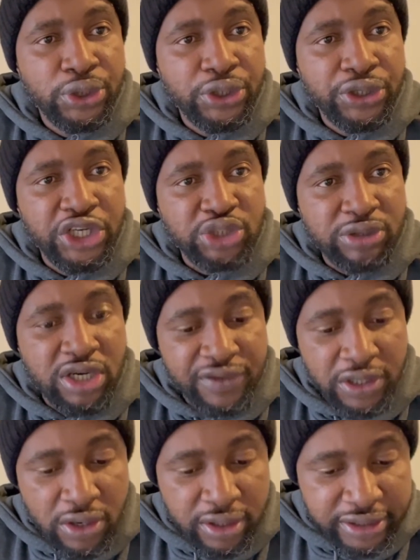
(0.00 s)
is one of
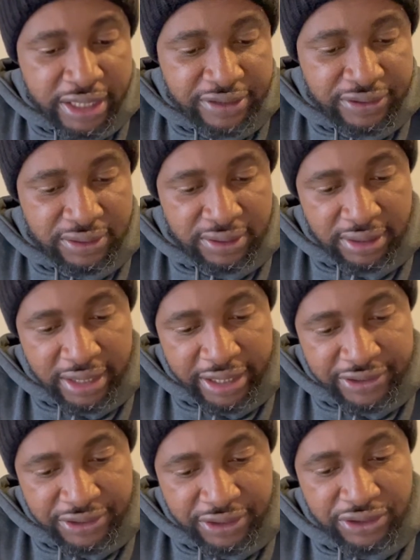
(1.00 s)
the contents.
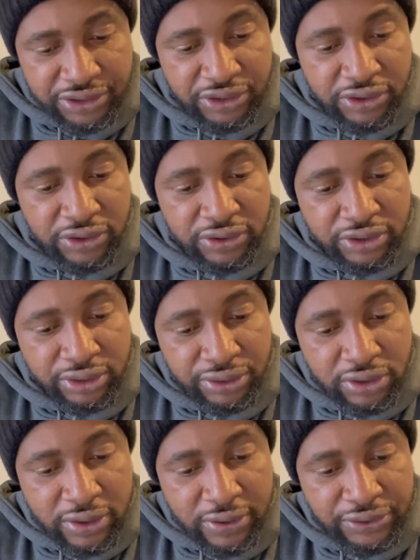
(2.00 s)
Next is the
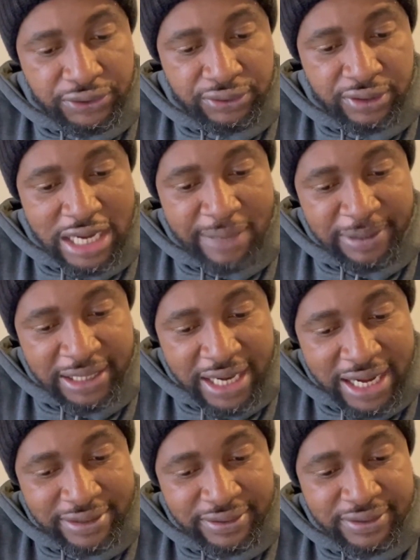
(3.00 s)

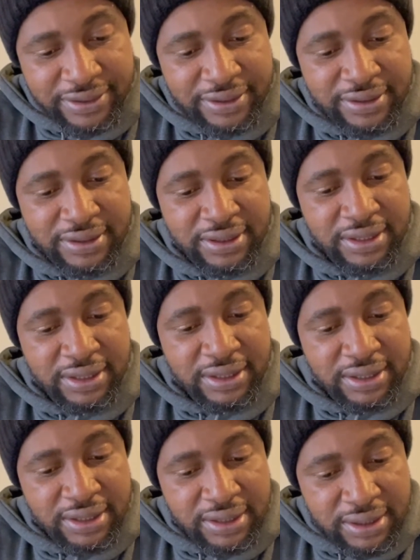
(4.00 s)
applicant's
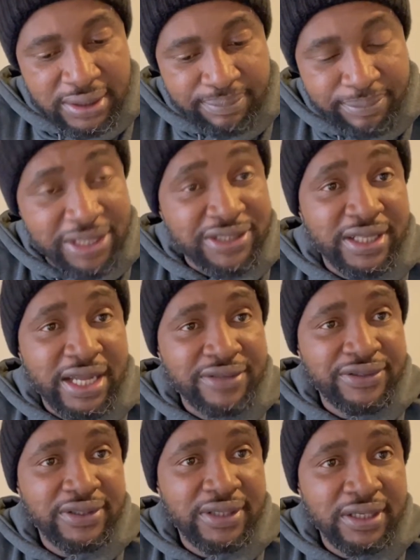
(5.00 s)
personal
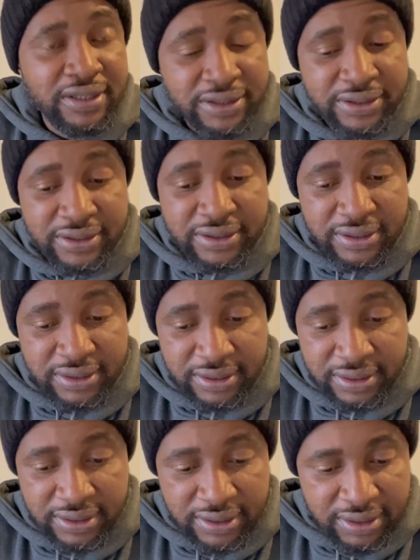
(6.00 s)
details,
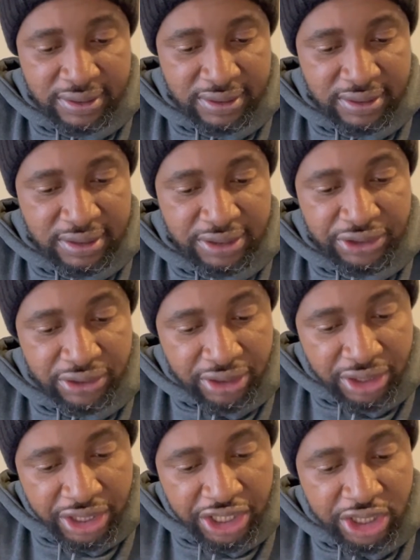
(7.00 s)
your
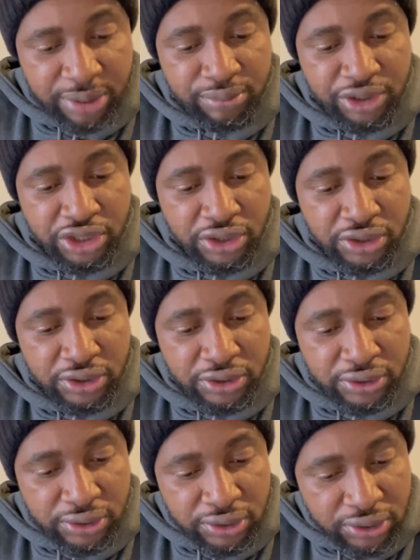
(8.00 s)
name,
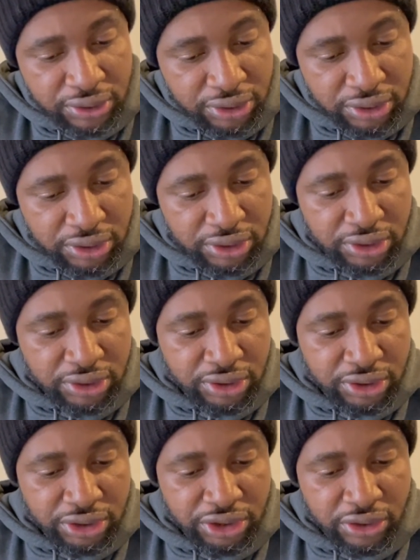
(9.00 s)
your
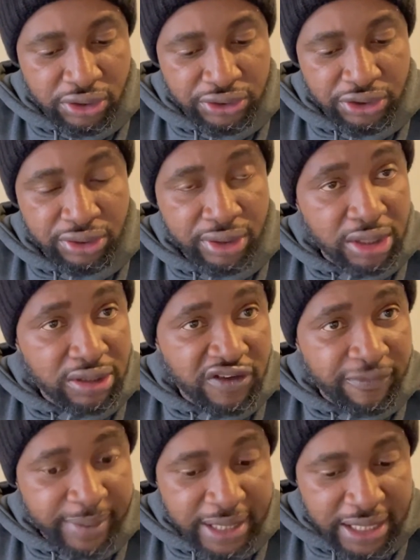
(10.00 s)
date
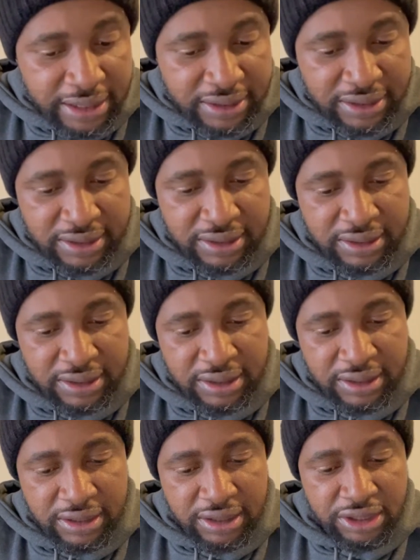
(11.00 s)
of birth,
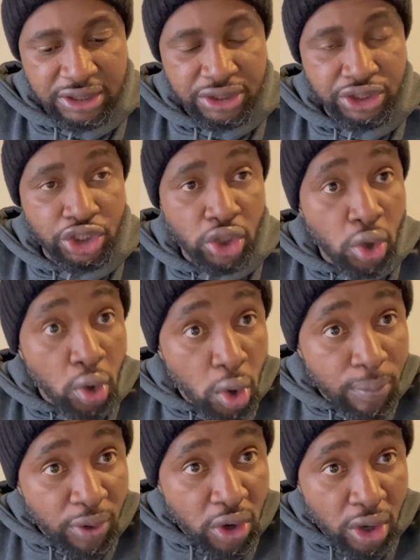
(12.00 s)
your
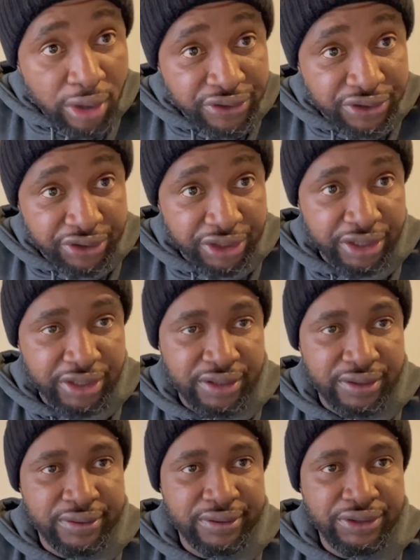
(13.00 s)
home
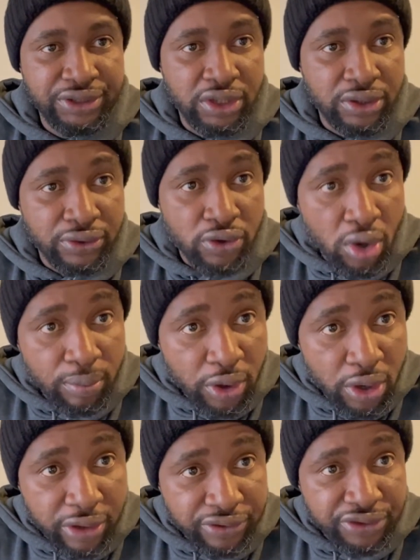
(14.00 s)
country, your home
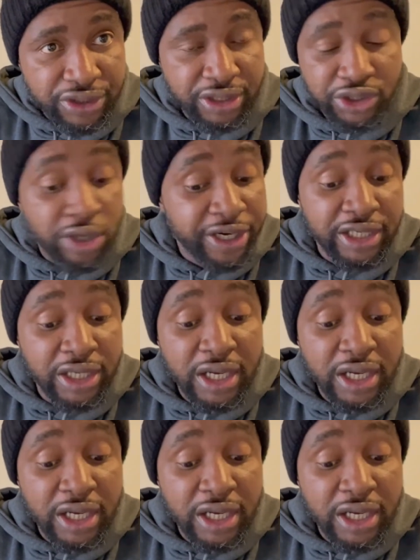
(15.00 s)
country, your